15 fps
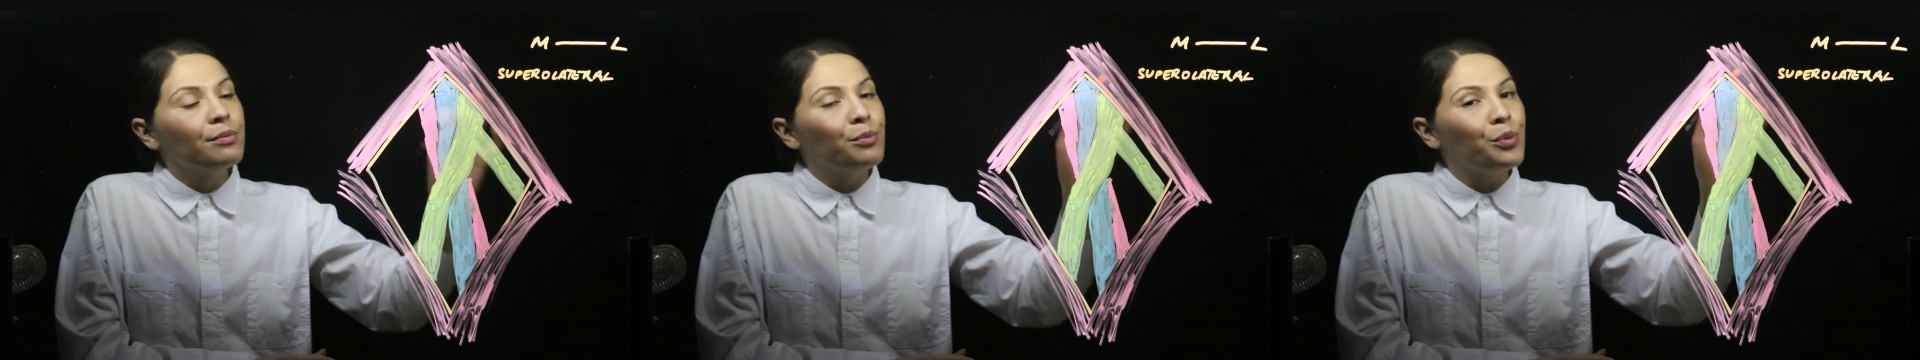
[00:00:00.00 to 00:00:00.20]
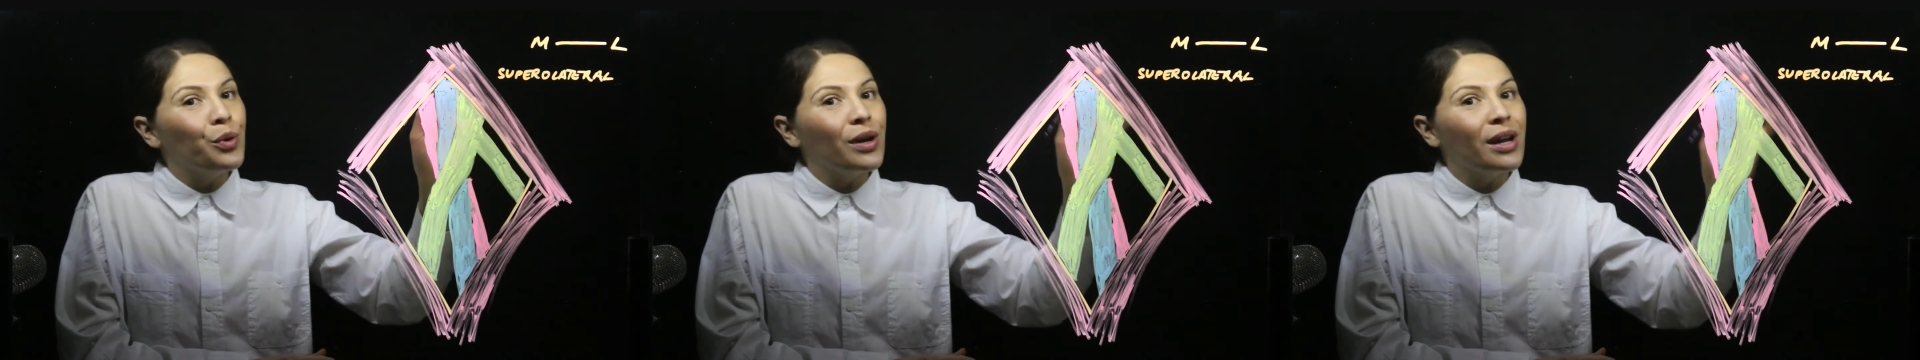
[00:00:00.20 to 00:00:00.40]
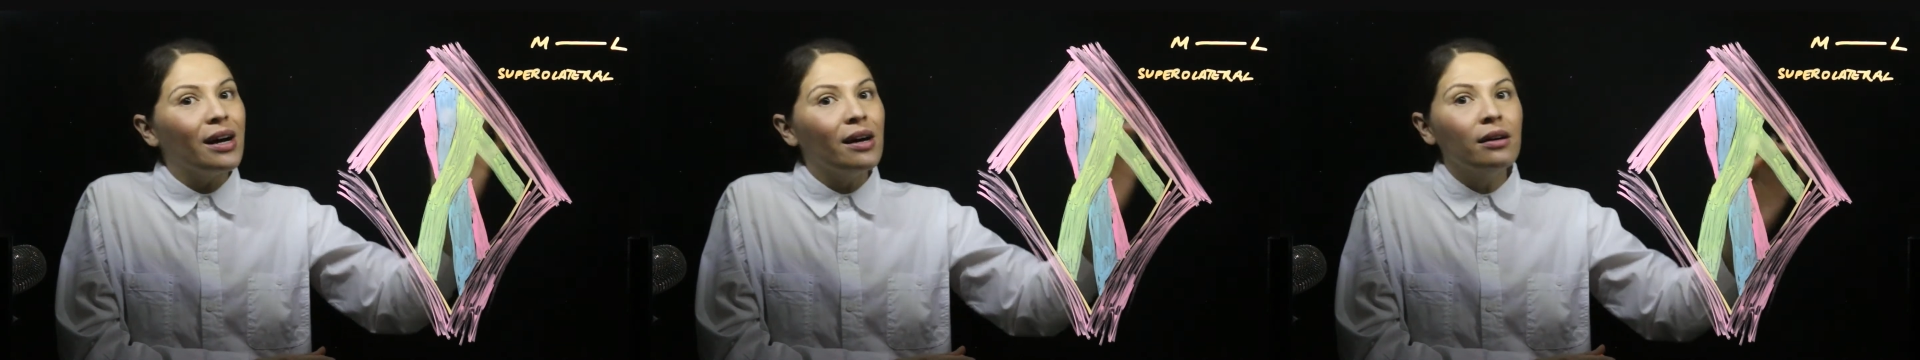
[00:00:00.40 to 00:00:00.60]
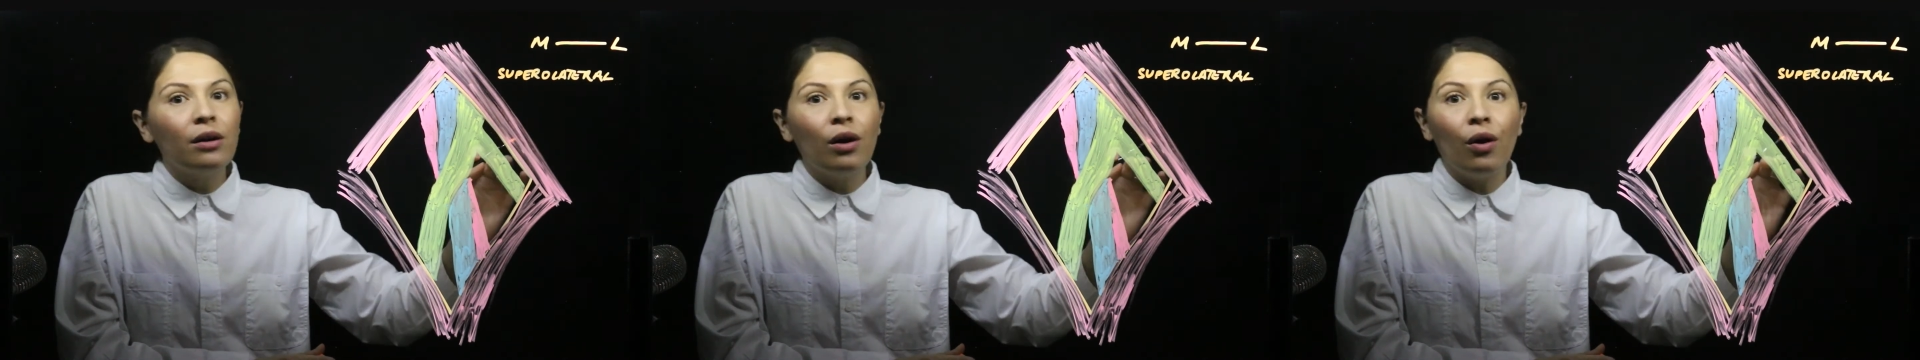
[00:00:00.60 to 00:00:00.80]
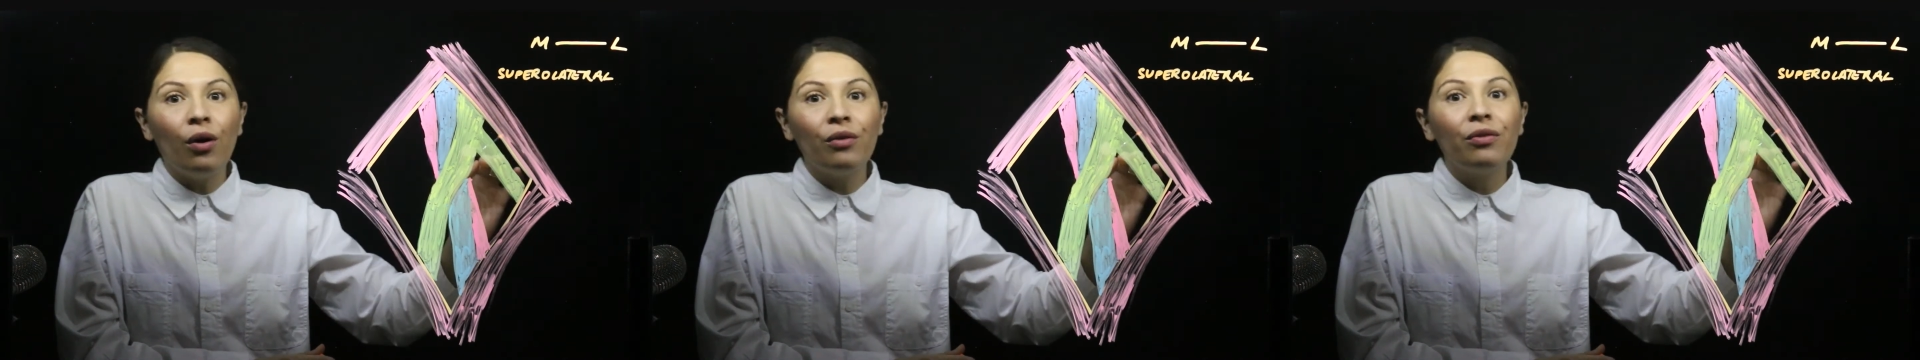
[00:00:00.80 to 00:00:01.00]
border
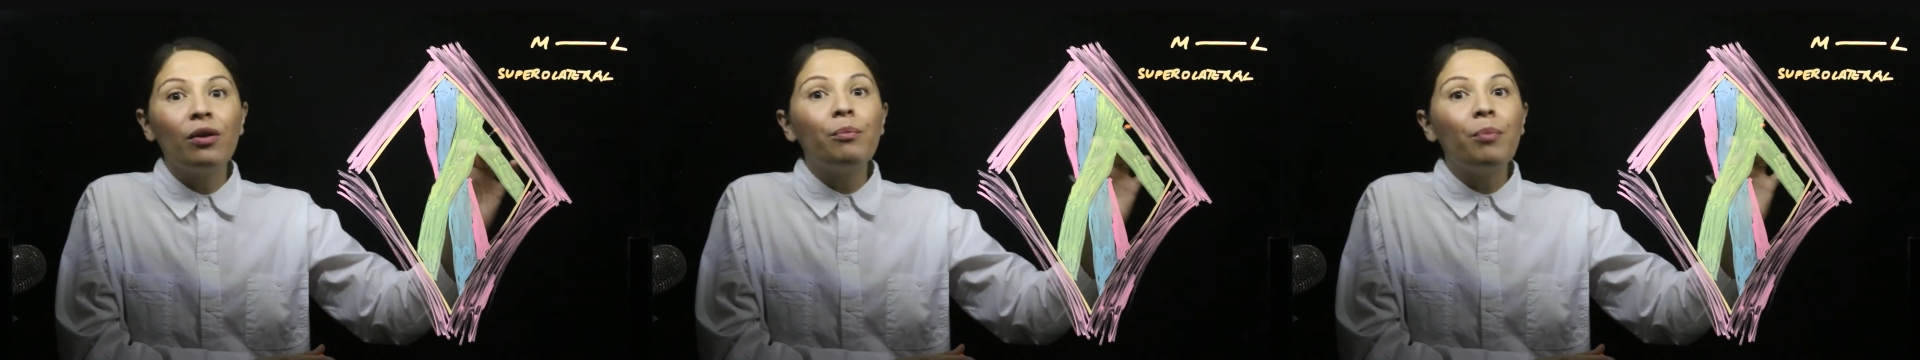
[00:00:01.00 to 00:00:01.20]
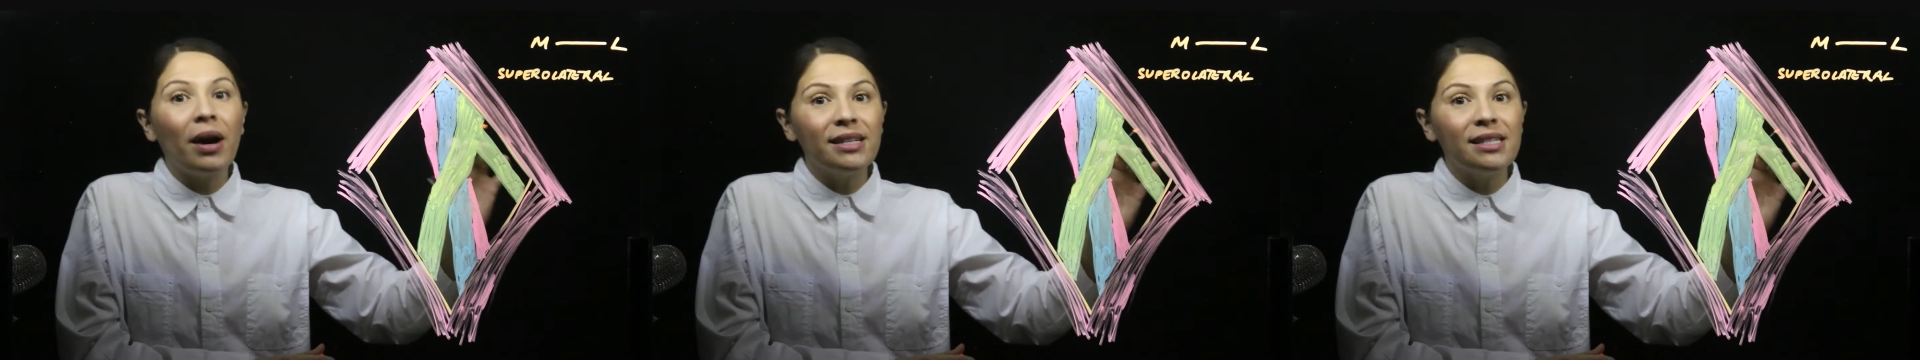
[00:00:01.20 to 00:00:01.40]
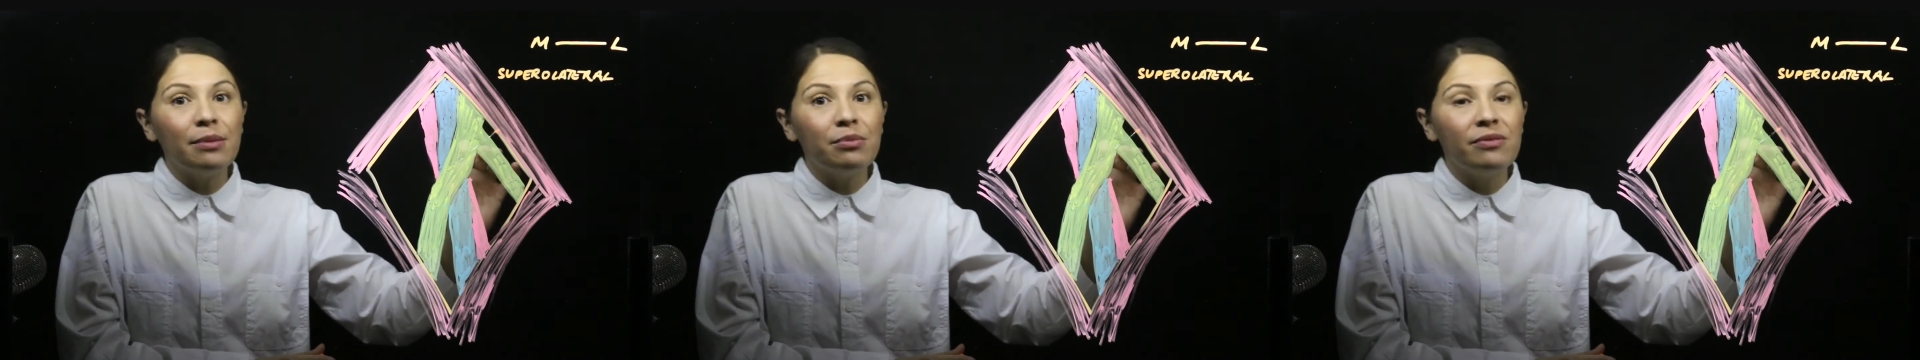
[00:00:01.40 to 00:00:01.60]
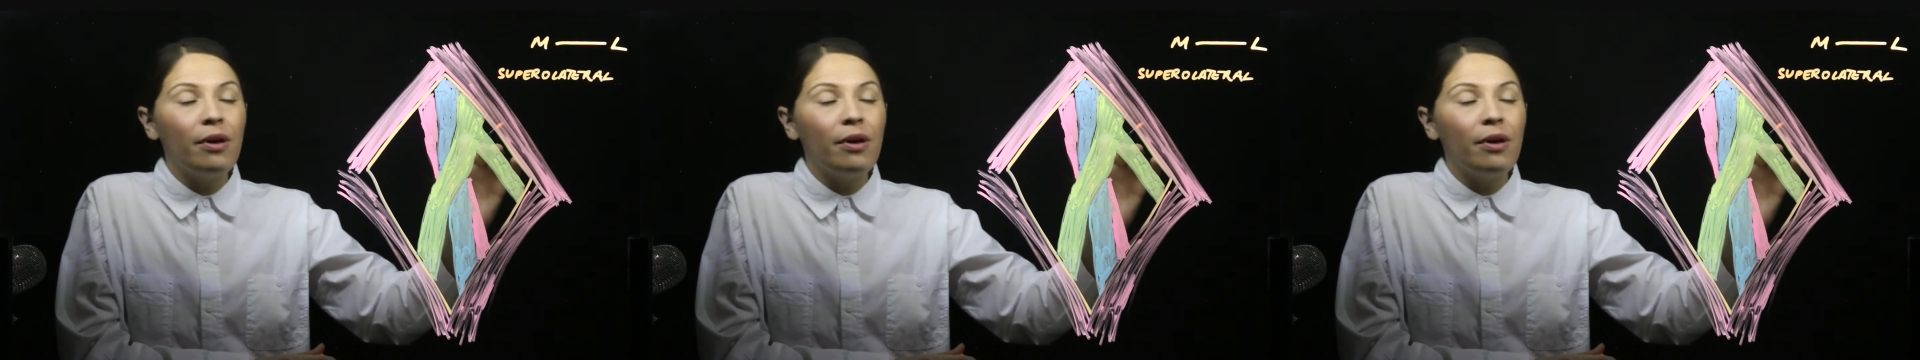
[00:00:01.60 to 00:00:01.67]
of biceps